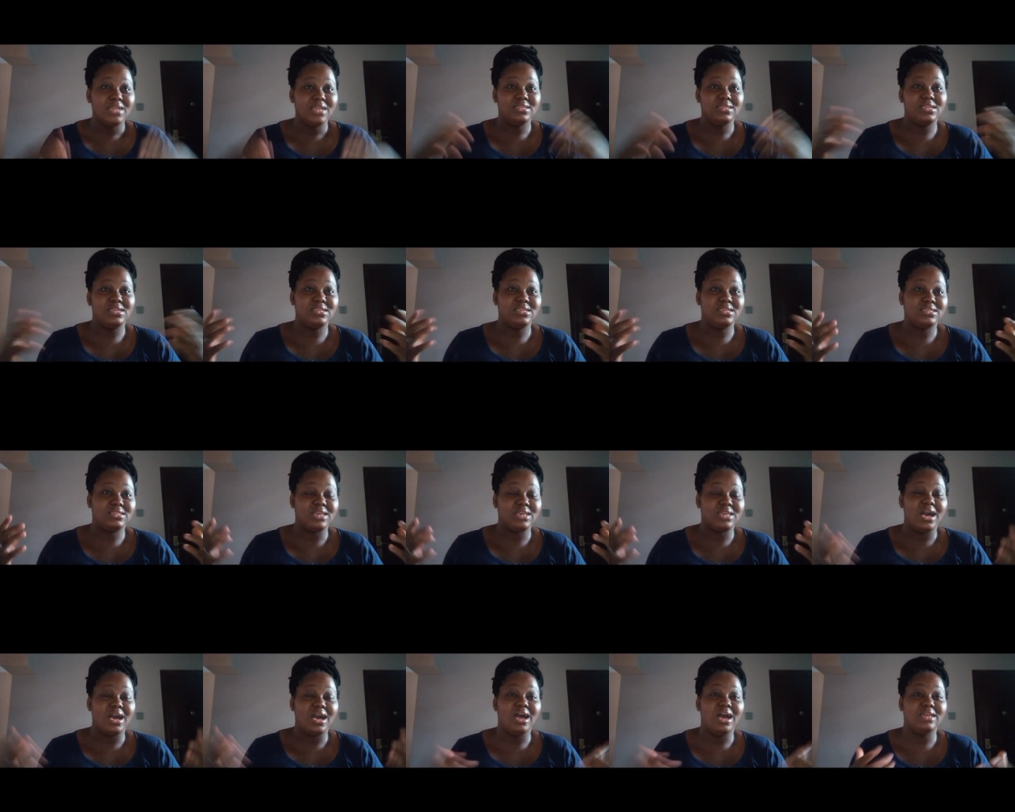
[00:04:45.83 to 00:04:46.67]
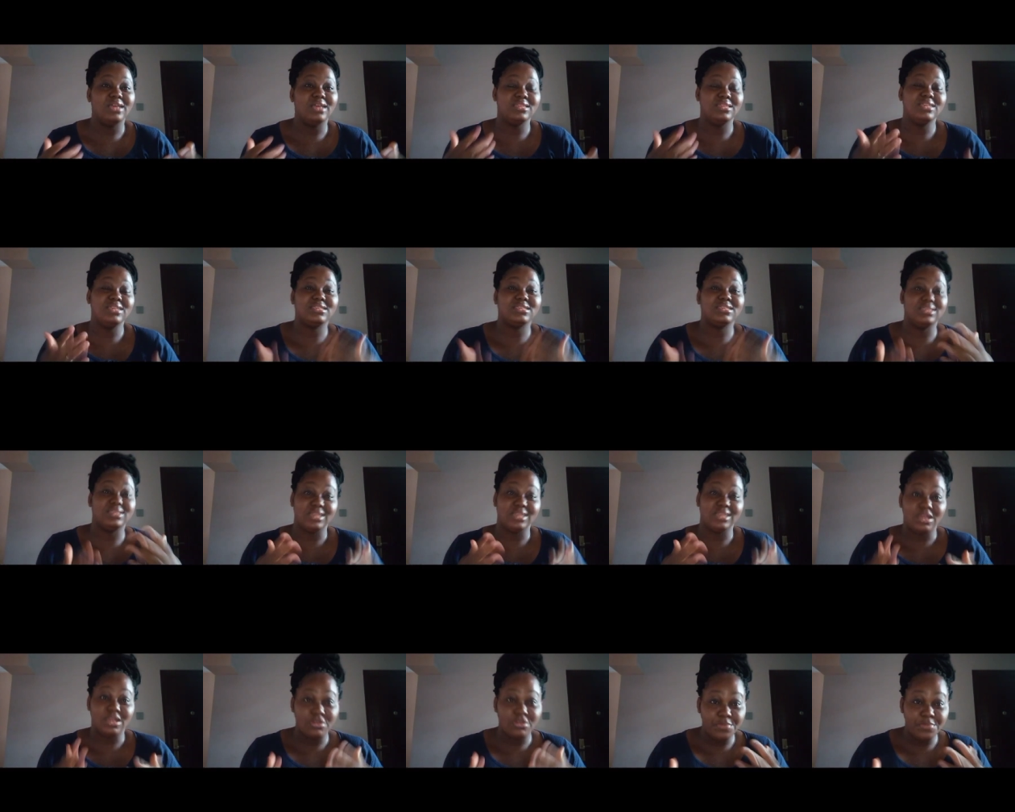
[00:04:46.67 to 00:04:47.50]
this is
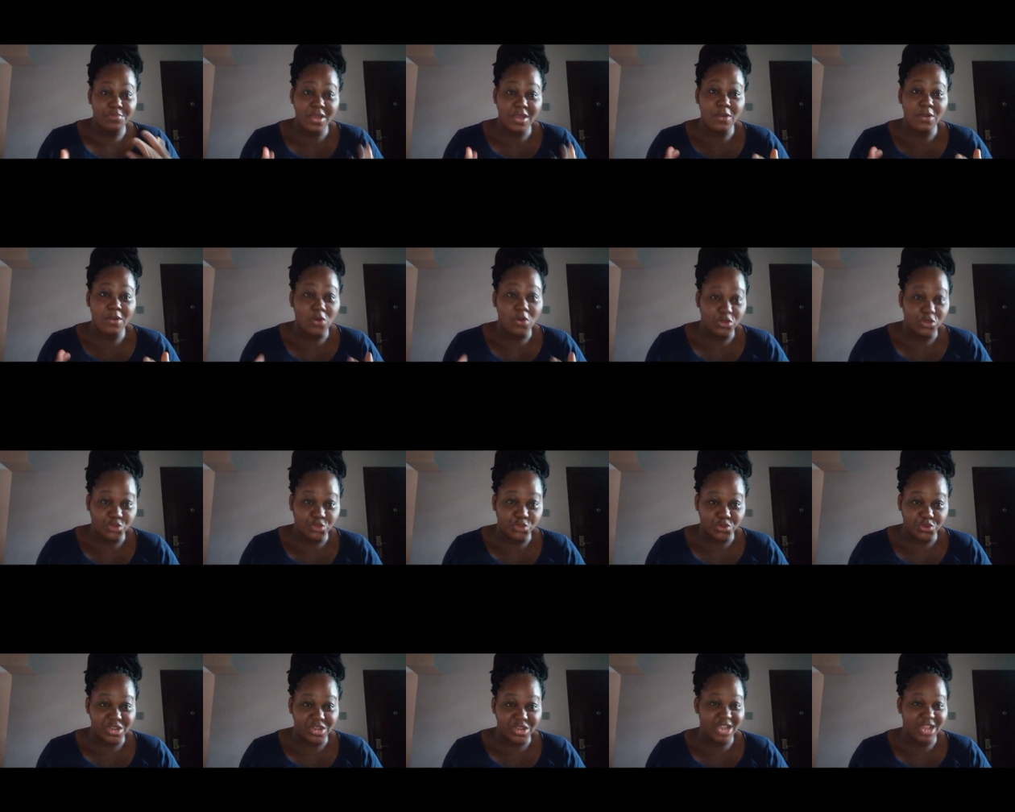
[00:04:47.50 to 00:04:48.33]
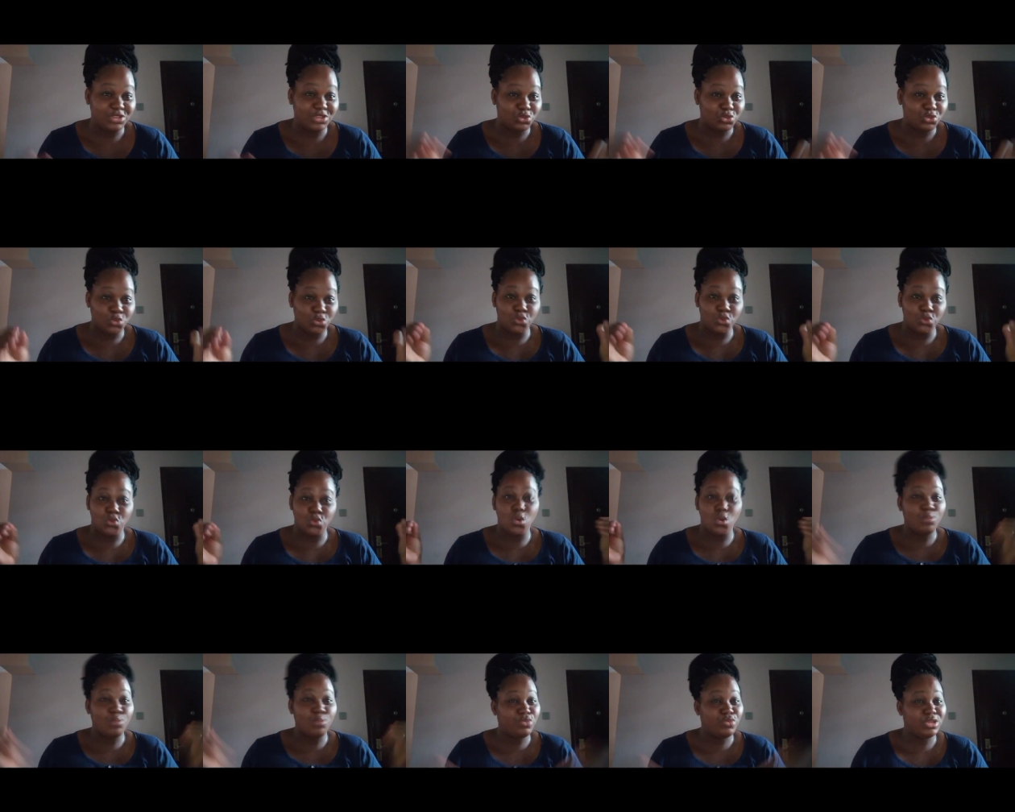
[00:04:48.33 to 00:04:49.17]
an Arabian country, and so you
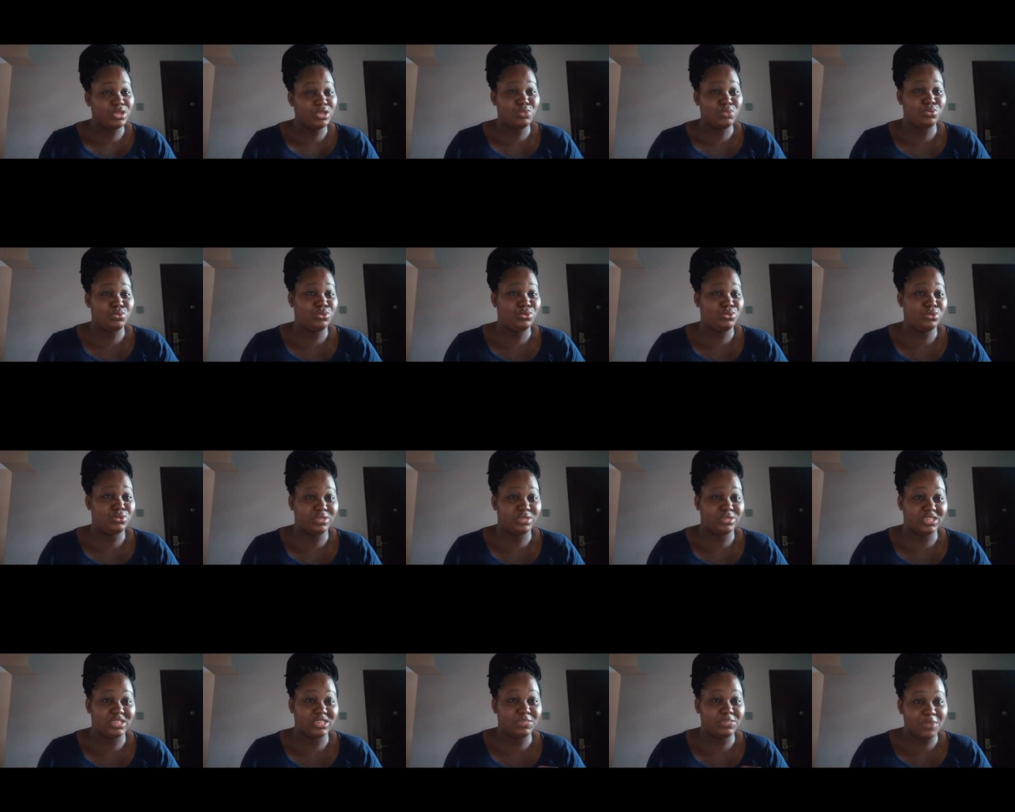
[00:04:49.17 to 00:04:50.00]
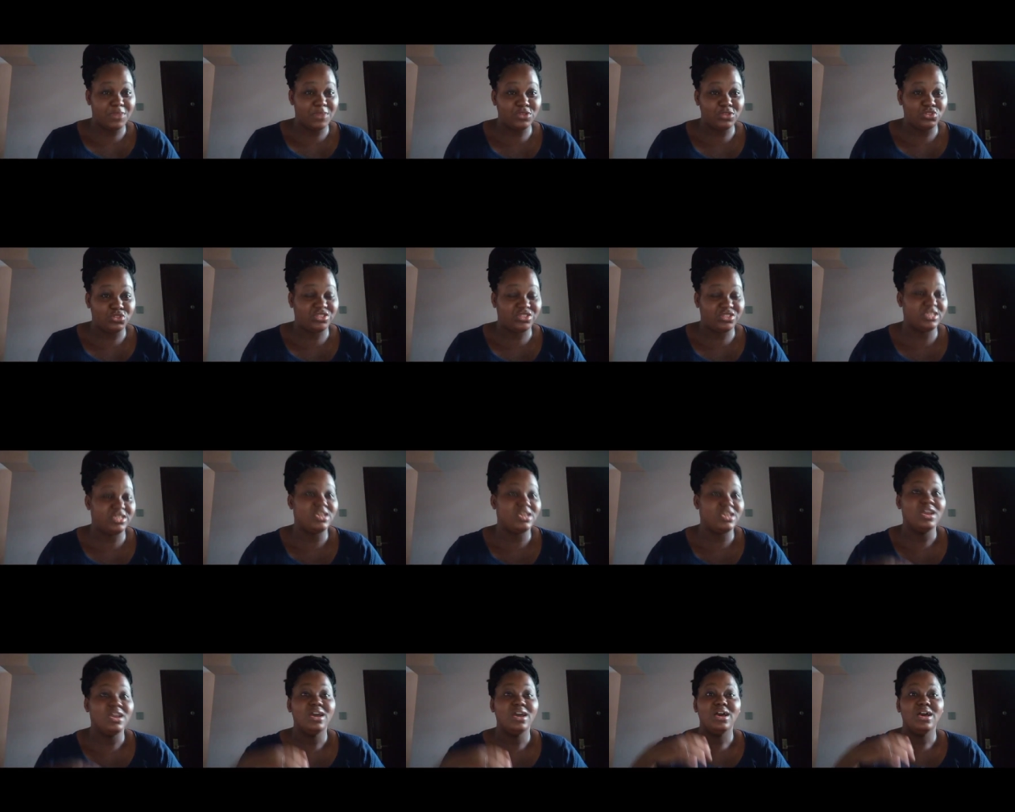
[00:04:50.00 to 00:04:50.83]
hopefully would not expect to
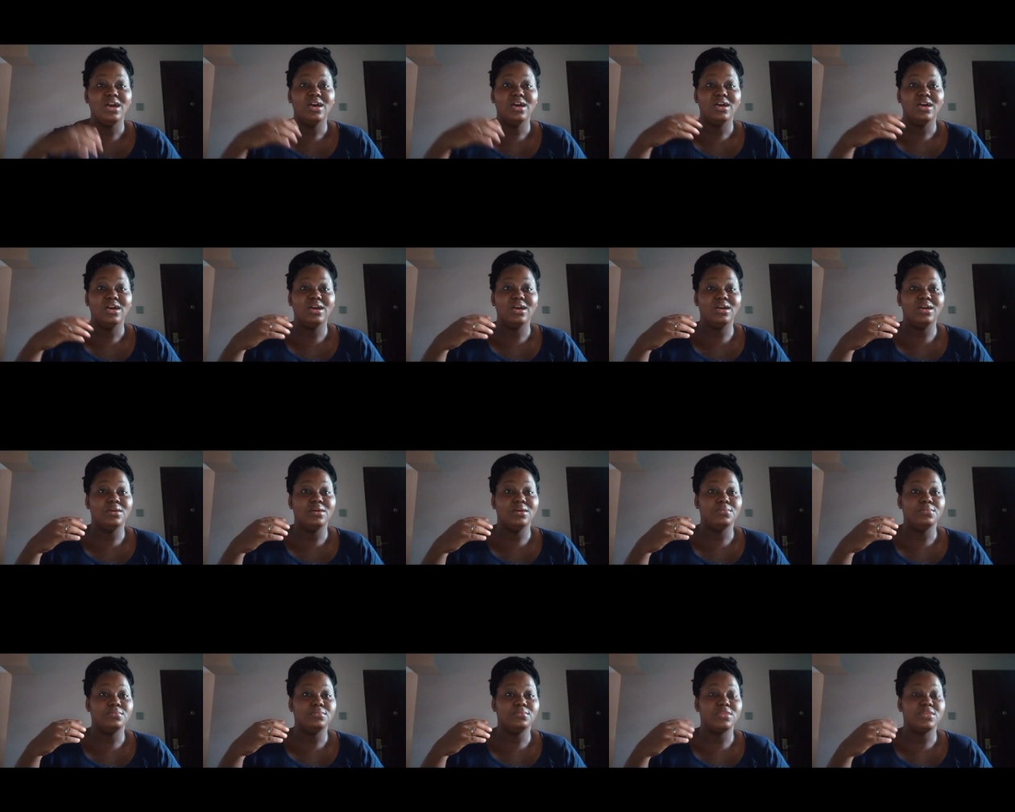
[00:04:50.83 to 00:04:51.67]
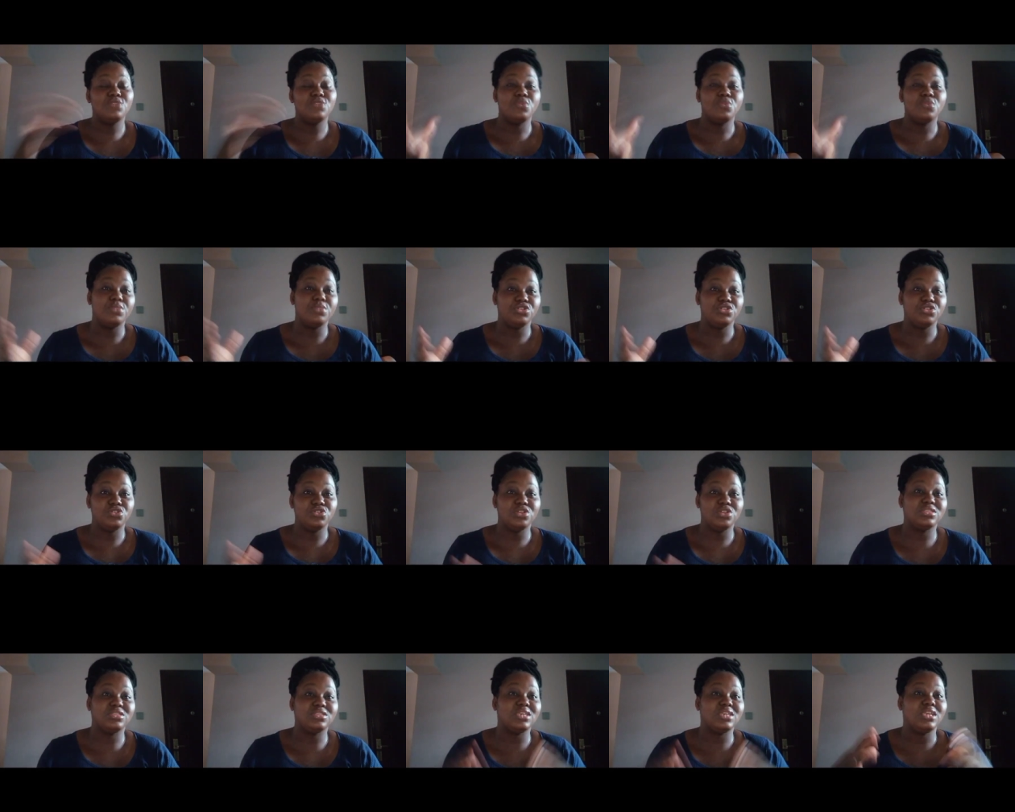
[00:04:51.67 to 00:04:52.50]
see
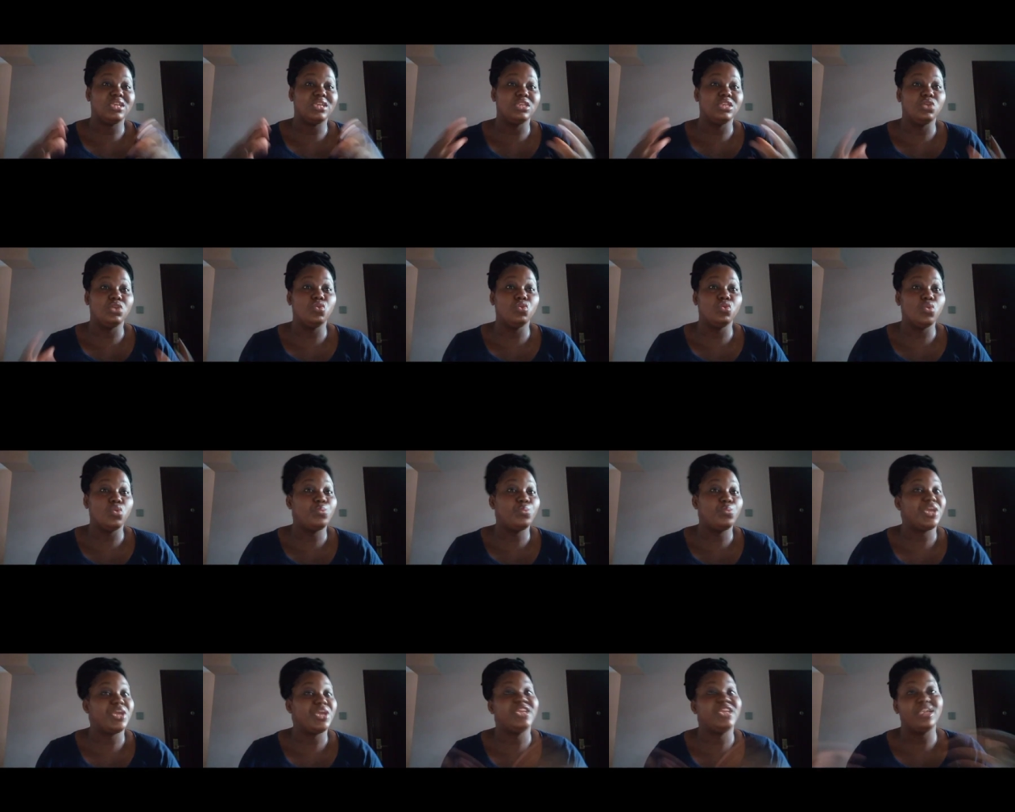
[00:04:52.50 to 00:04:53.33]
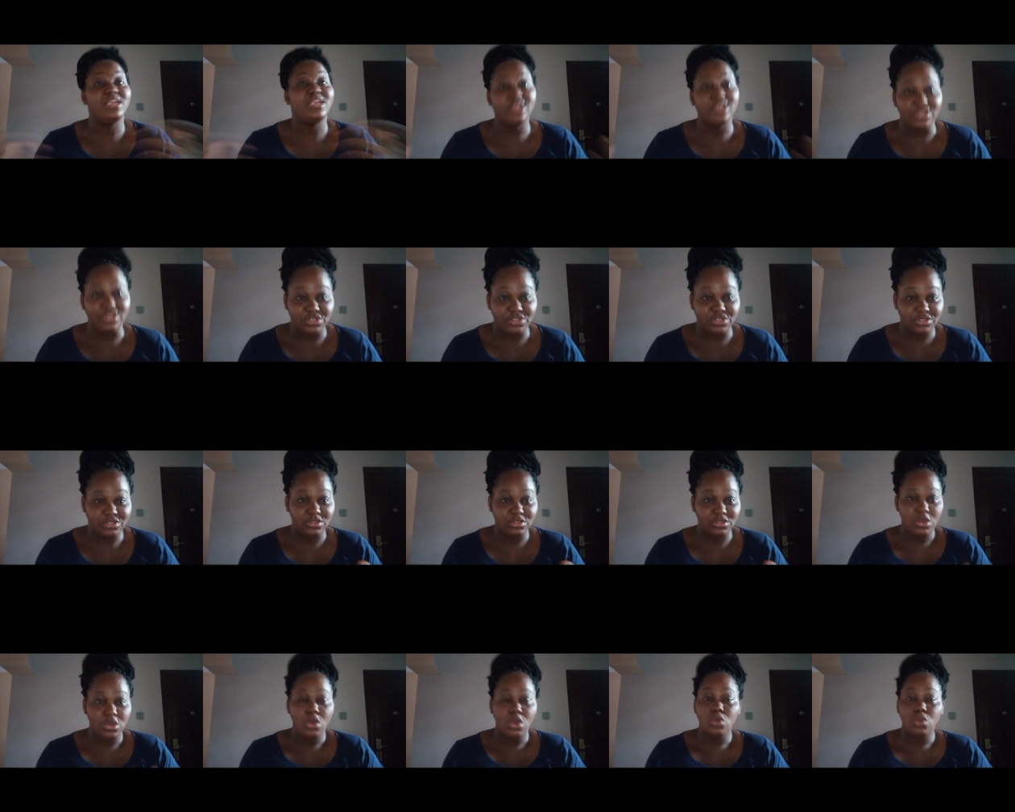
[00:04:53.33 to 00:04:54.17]
information in the group in English.